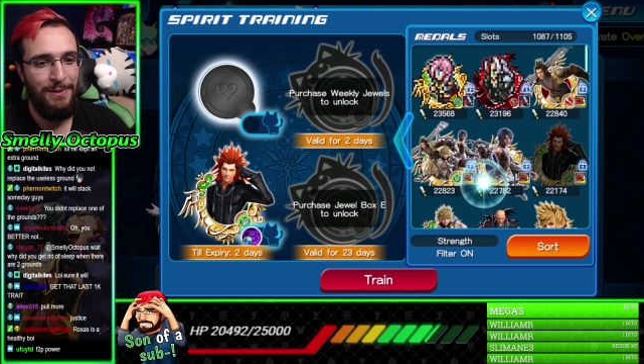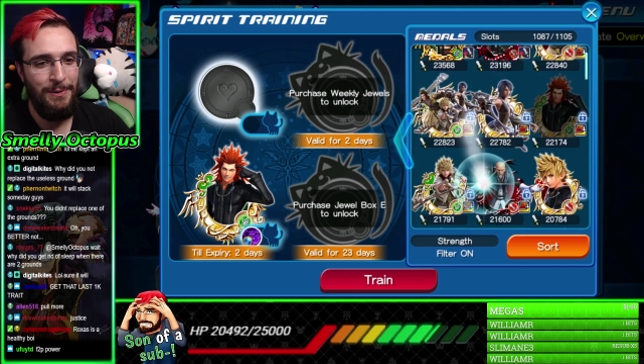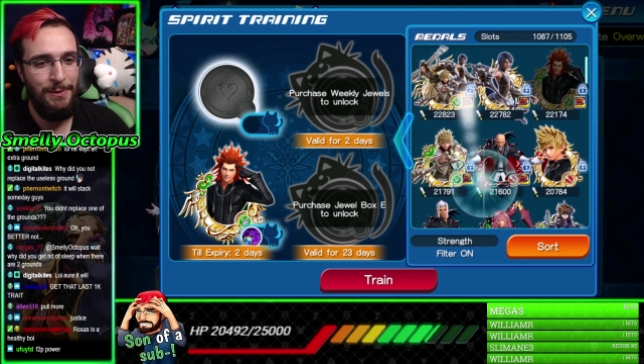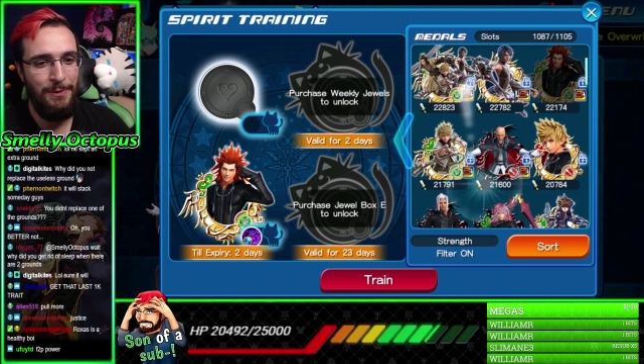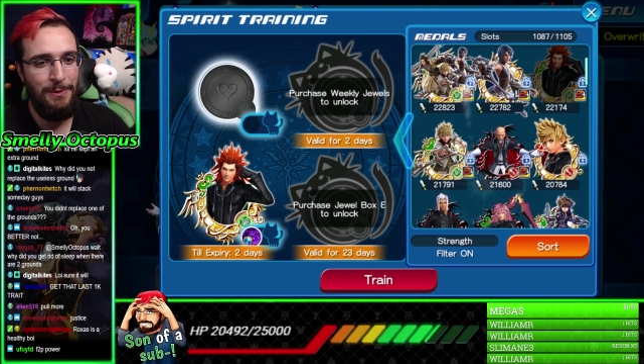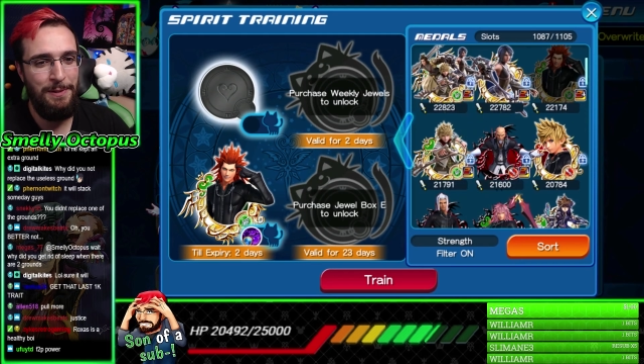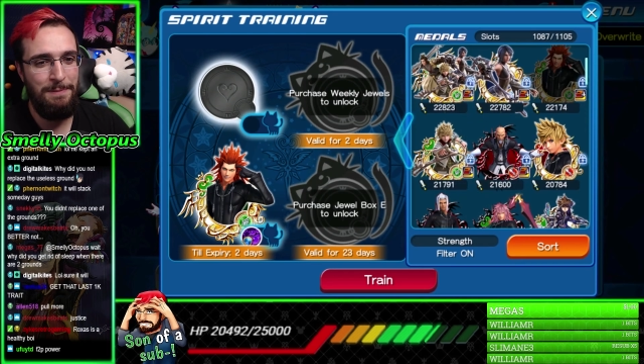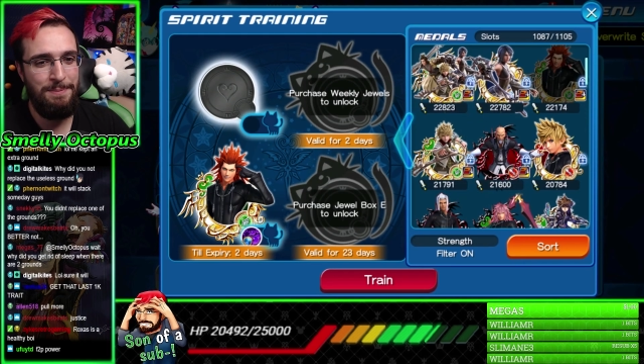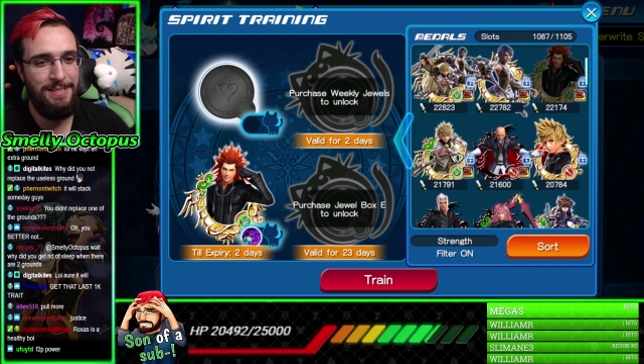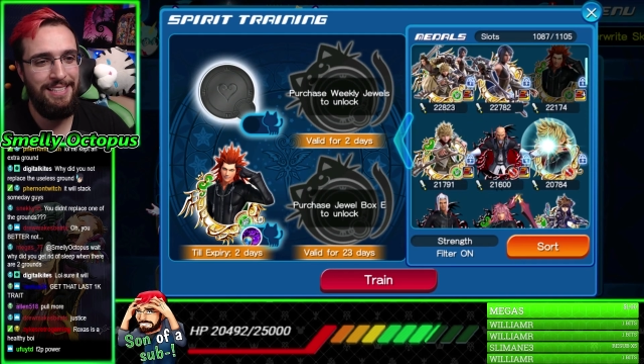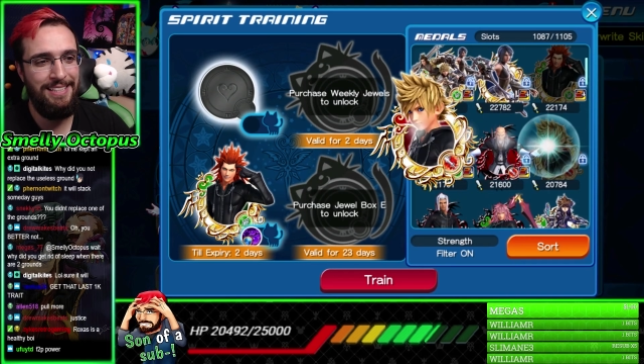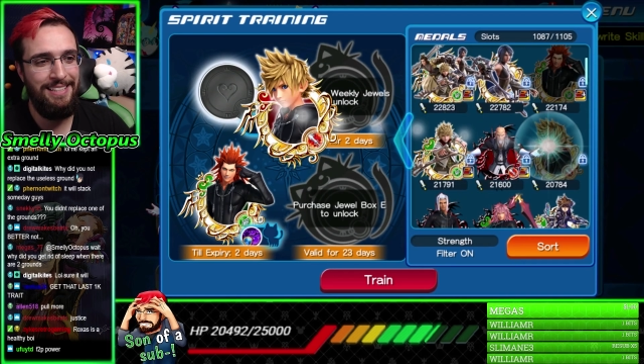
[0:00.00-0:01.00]

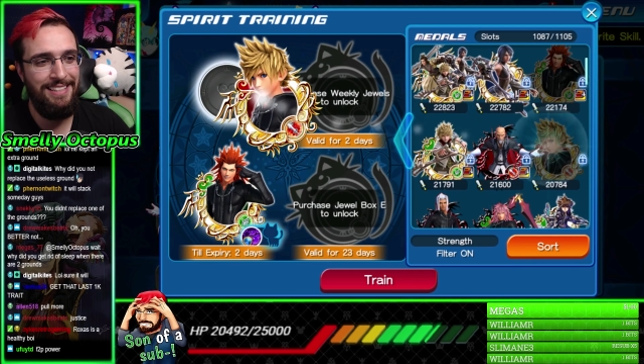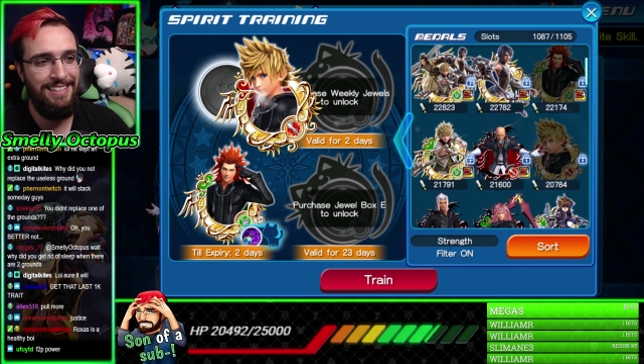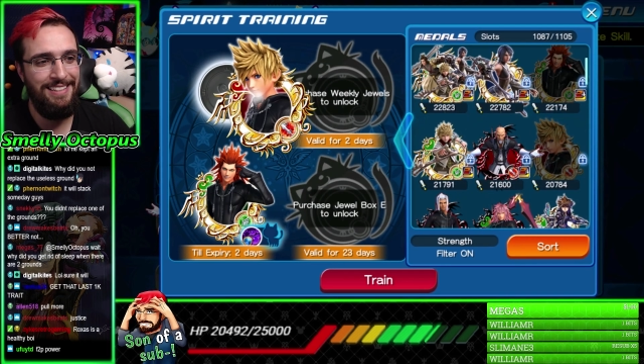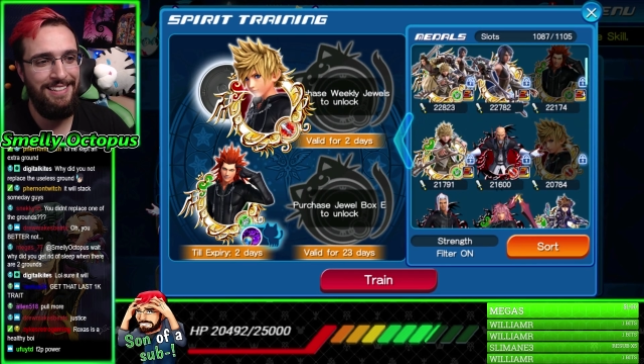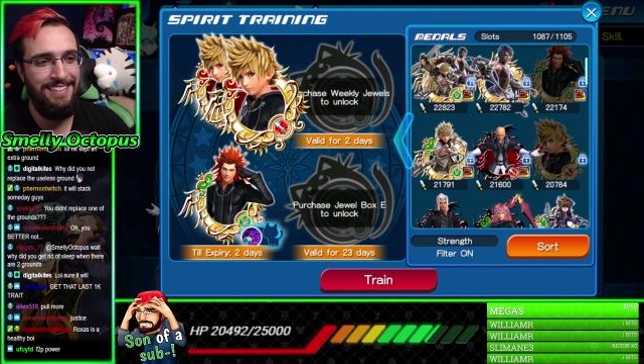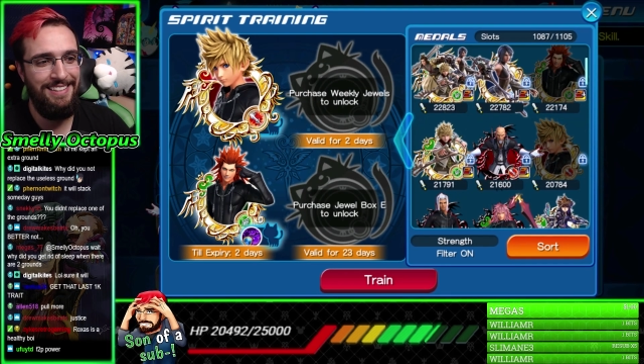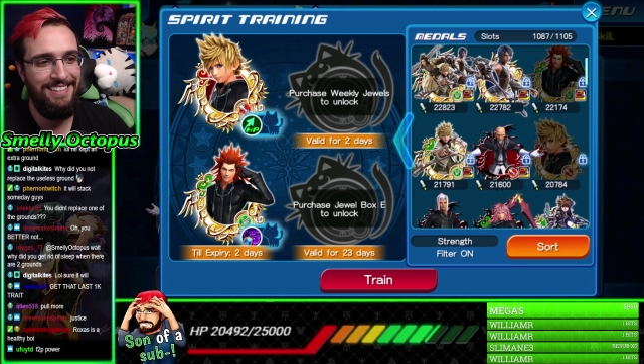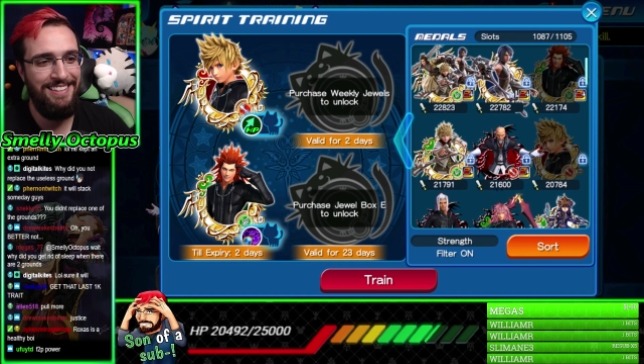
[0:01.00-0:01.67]
Oopsie.